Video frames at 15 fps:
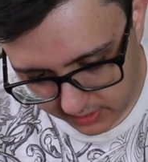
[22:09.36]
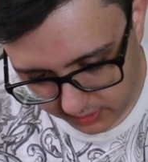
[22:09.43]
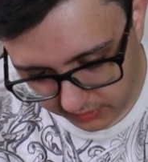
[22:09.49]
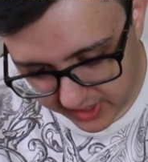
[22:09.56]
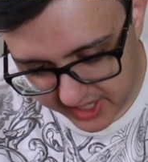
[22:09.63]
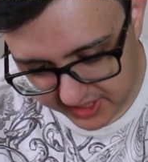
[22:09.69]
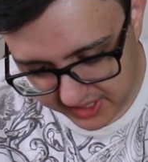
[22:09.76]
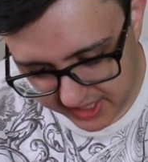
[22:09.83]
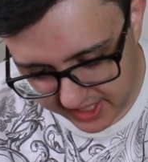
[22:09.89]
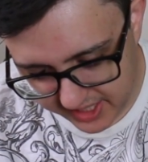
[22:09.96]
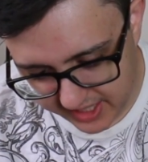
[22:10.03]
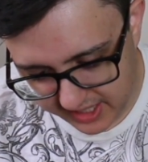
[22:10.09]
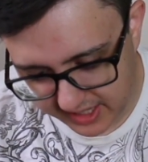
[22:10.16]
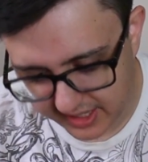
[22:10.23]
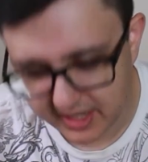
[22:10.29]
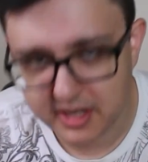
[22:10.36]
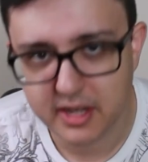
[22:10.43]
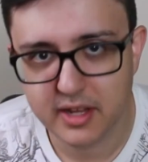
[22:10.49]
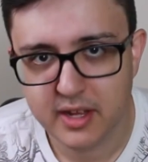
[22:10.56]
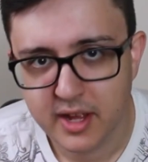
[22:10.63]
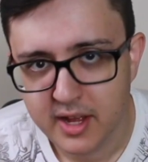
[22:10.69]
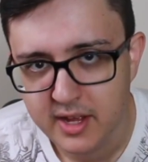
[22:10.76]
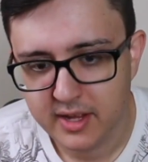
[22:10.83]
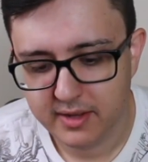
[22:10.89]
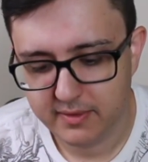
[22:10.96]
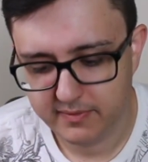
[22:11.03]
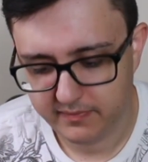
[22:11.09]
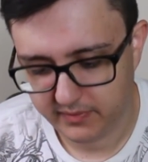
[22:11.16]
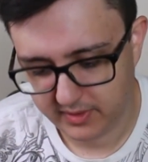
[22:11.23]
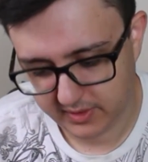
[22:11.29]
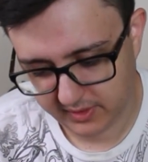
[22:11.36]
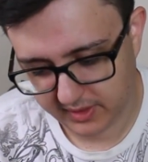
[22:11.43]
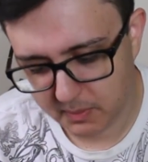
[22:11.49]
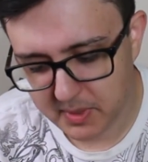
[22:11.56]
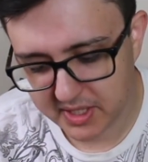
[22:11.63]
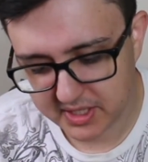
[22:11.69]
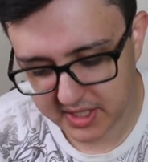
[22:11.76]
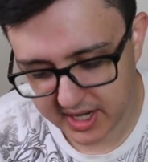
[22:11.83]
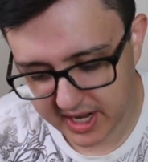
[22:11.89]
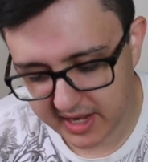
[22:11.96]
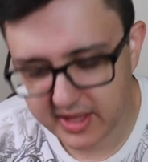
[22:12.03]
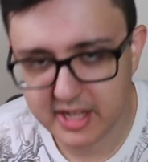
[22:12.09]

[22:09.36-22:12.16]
Green tea! Let me say